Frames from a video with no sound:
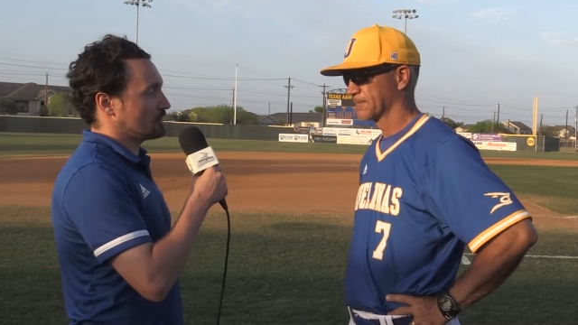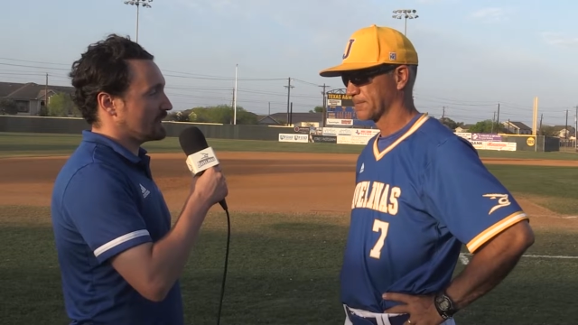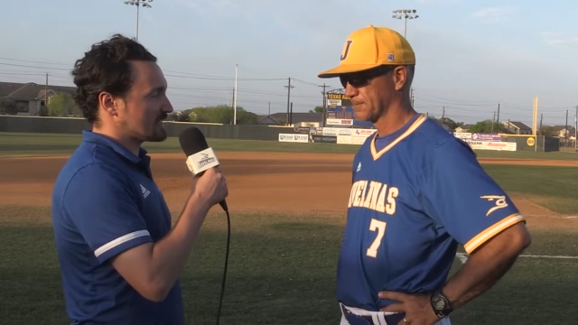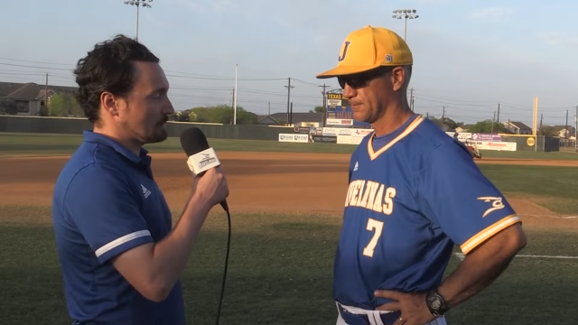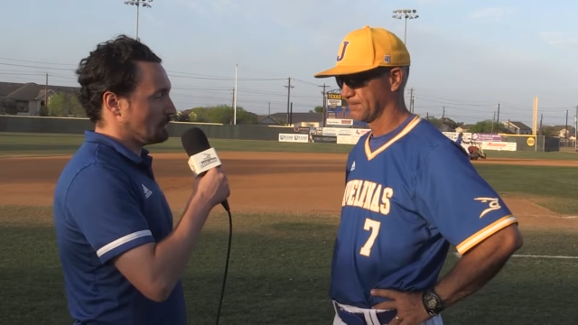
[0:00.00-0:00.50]
Speaker 1: and you
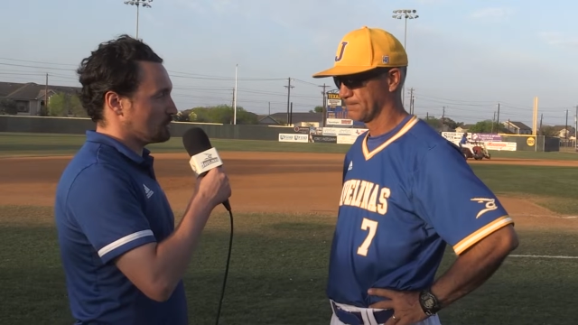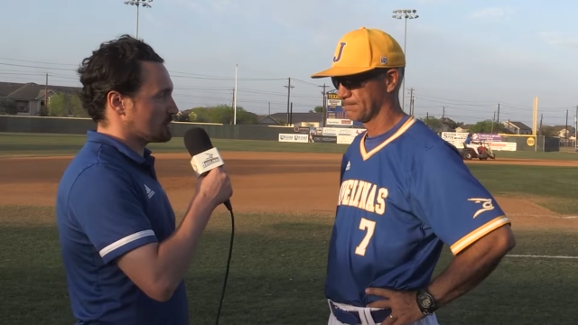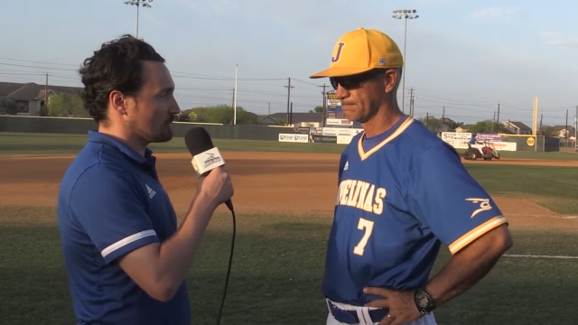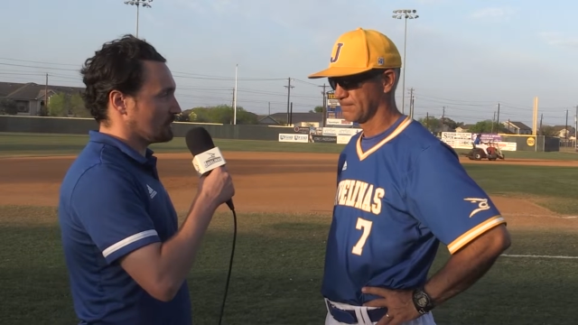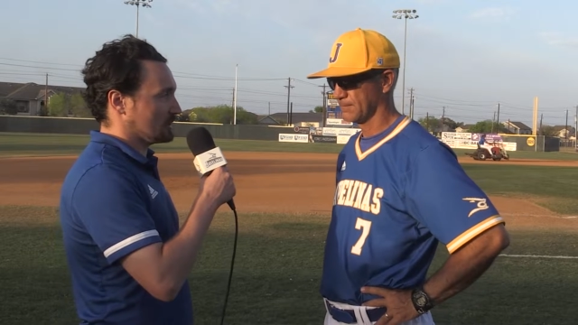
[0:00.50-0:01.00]
guys came up
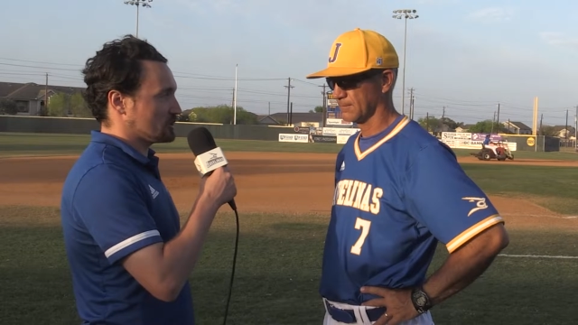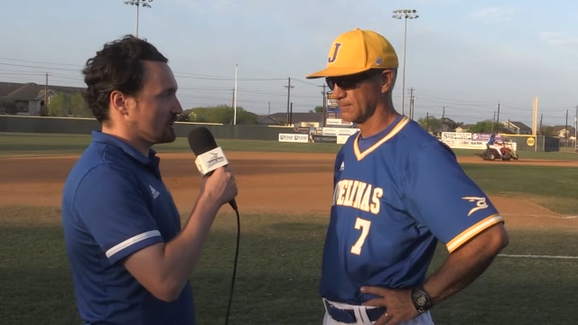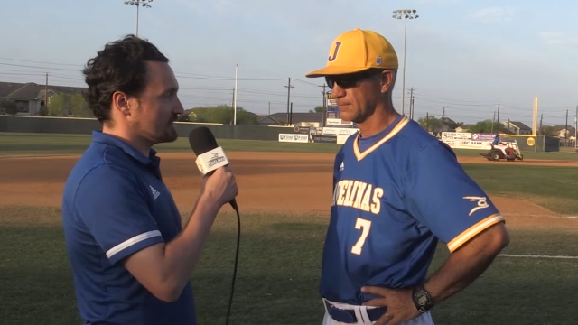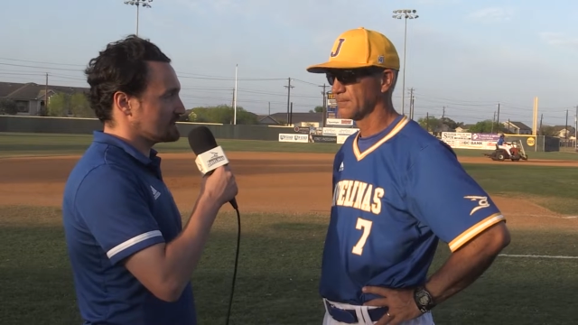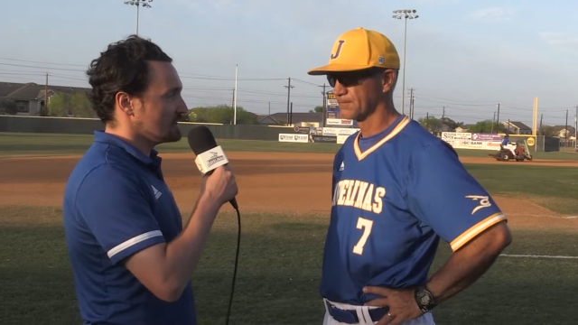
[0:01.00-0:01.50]
with some
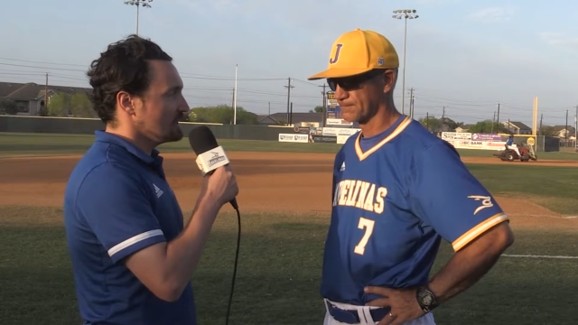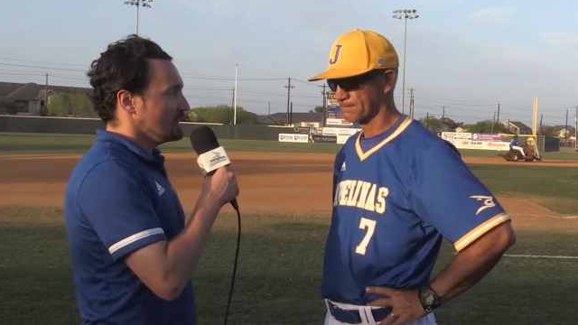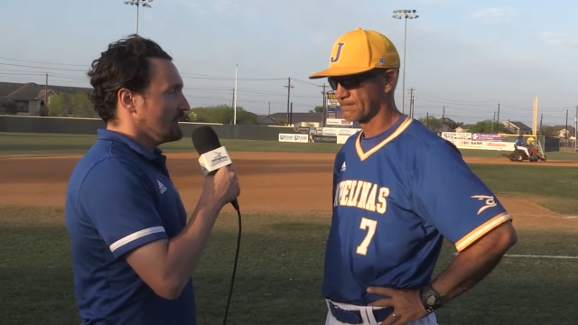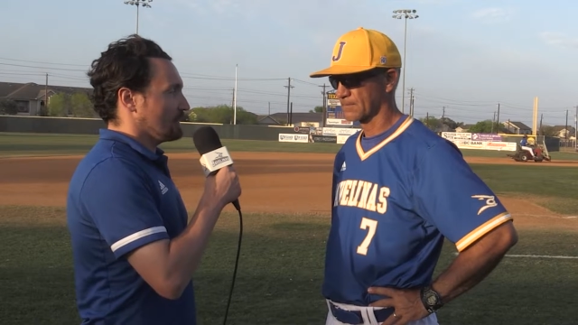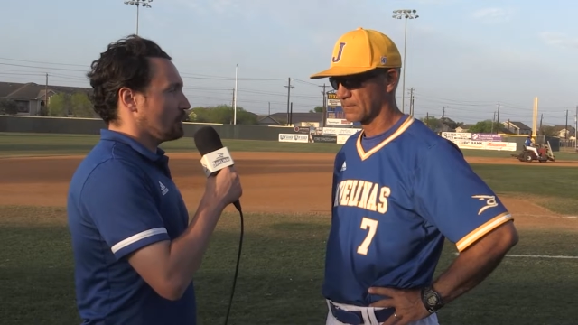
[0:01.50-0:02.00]
clutch hits
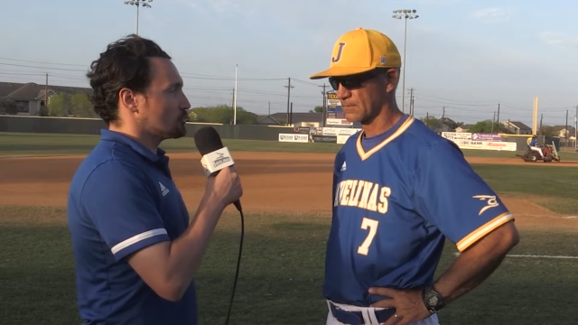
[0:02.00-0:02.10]
that